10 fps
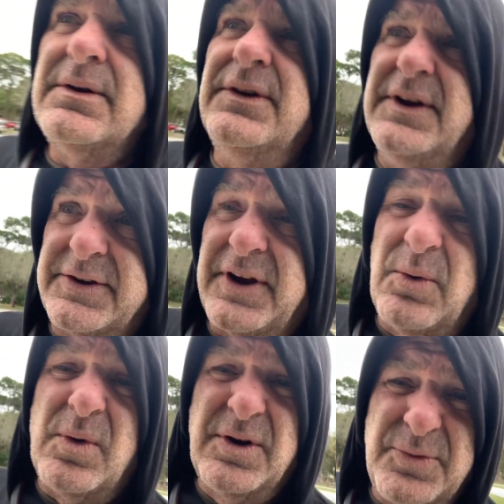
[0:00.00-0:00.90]
Yes, I
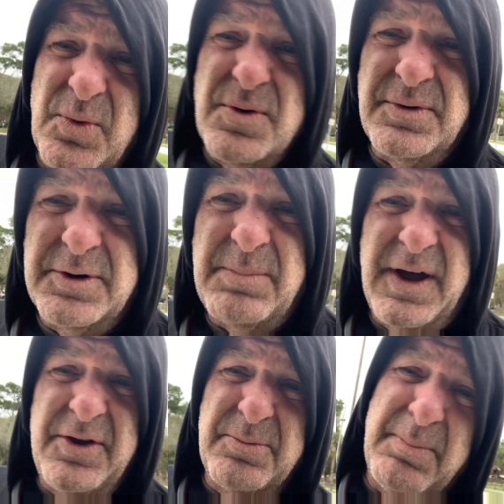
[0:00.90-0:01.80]
was wounded
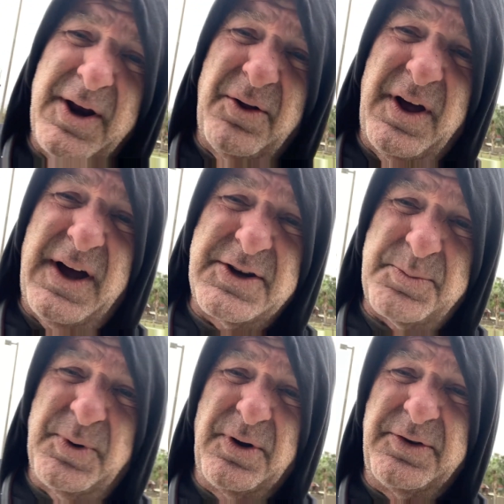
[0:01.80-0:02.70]
by their mental
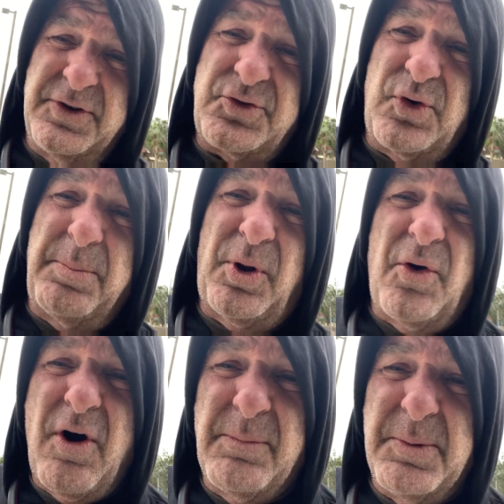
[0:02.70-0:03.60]
hospitals at Tripler
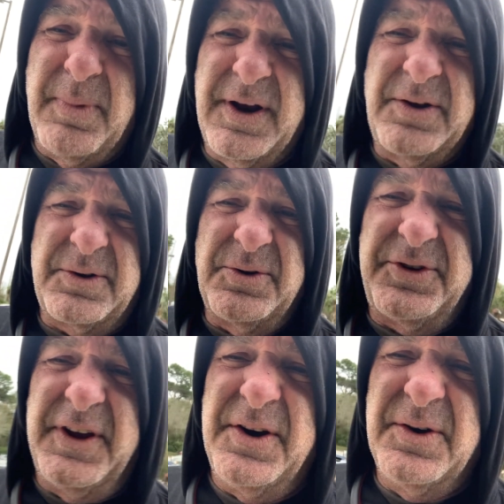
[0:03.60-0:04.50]
Army Medical
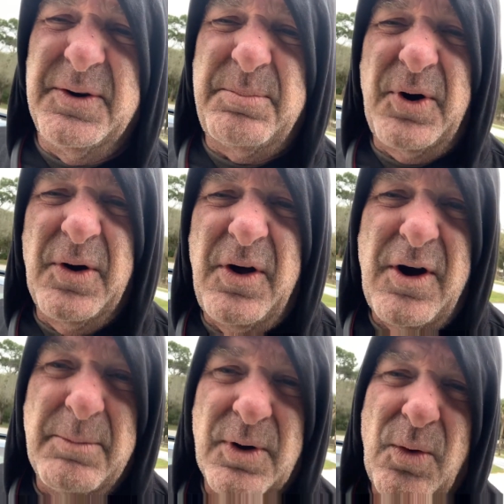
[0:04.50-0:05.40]
Center in Pearl
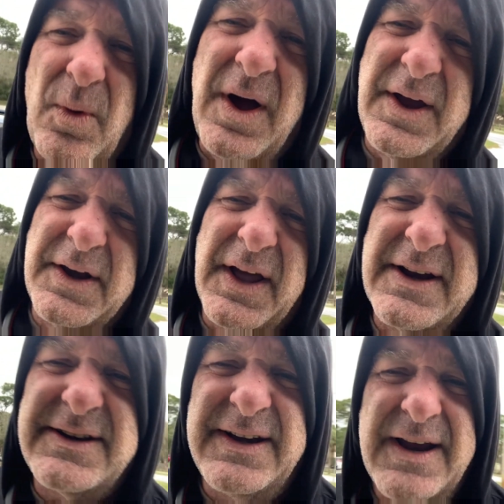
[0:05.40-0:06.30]
Harbor, Hawaii in
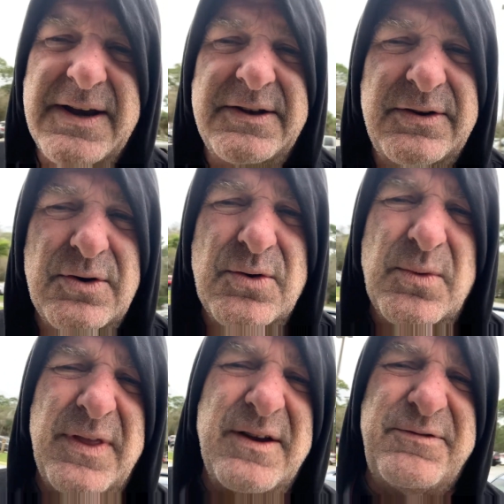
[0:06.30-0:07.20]
1982
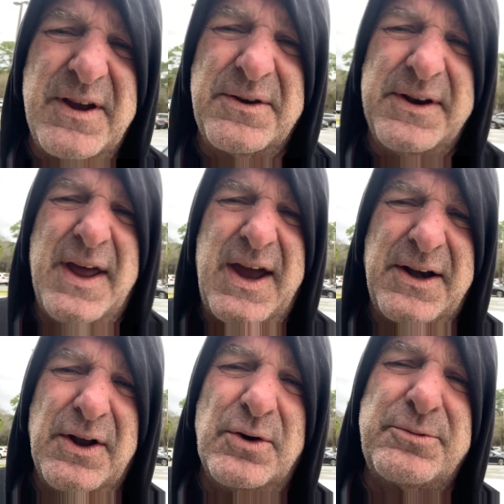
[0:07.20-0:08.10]
when they failed to
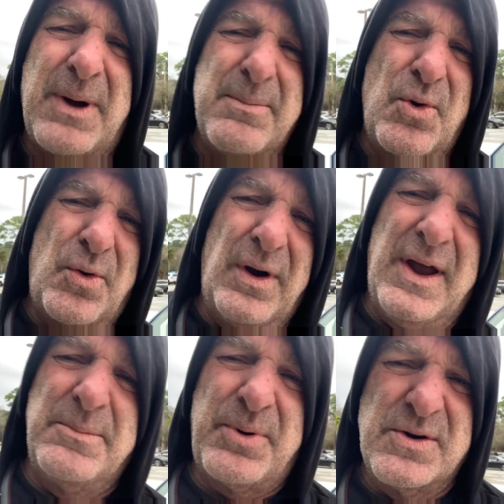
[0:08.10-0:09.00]
diagnose my
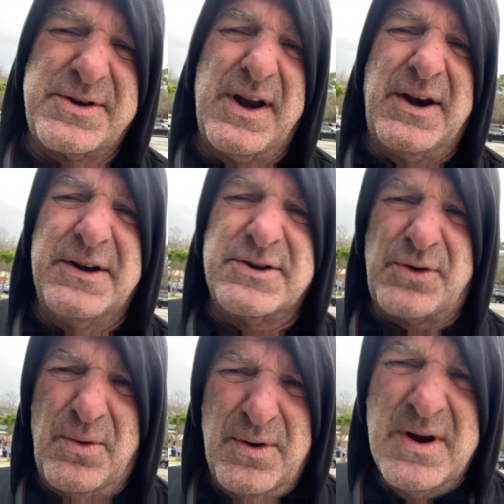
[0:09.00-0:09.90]
borderline personality
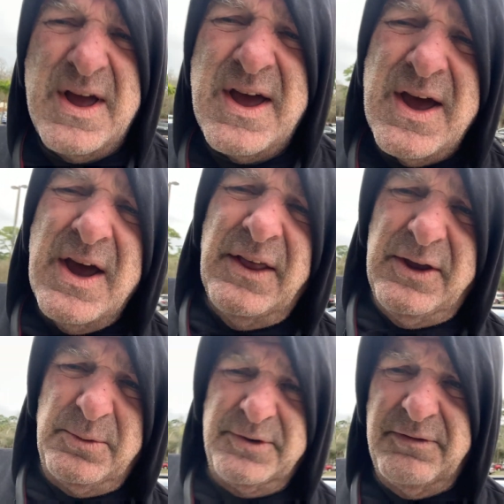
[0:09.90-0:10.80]
disorder
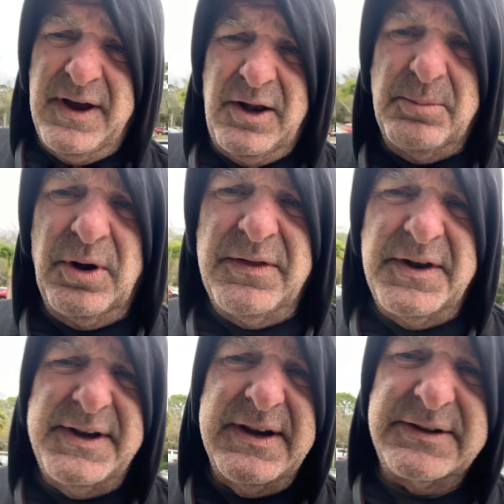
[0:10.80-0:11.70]
that was available in the
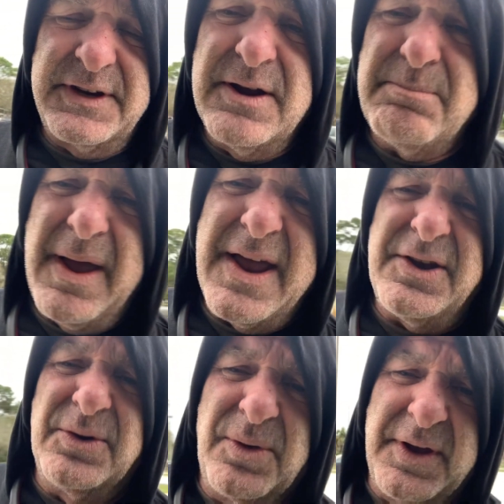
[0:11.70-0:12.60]
DSM
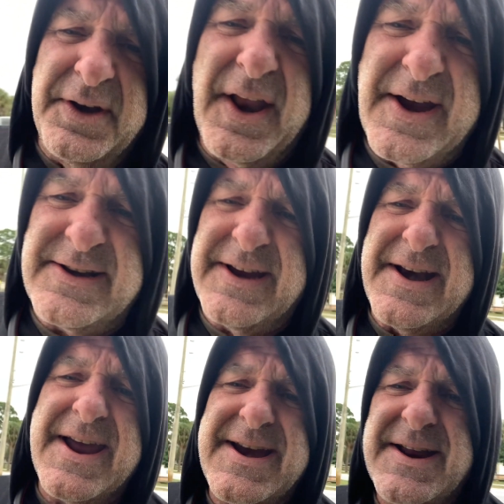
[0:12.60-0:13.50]
manual in
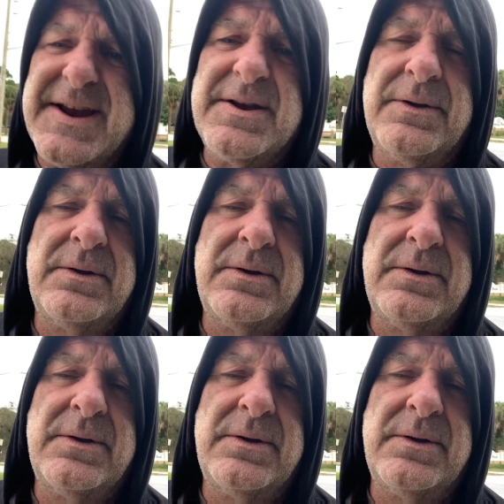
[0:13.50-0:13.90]
1980.